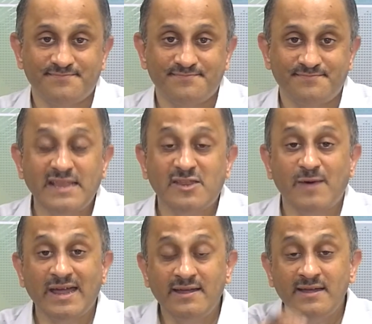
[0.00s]
That is
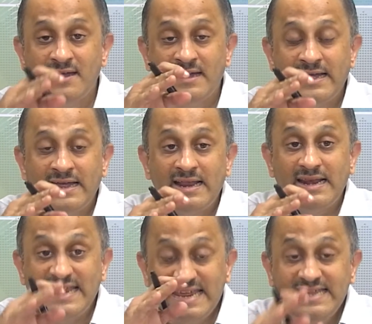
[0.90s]
why
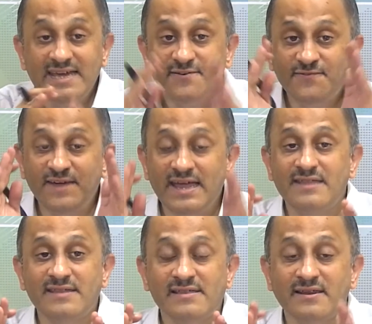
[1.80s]
linear
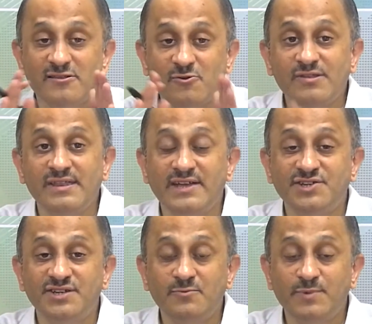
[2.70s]
phase has an
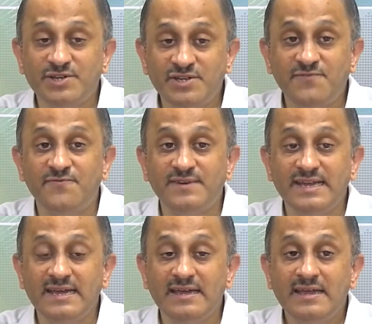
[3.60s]
association with
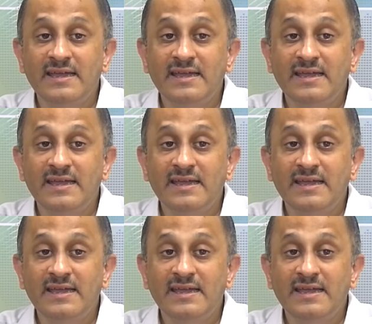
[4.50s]
shifting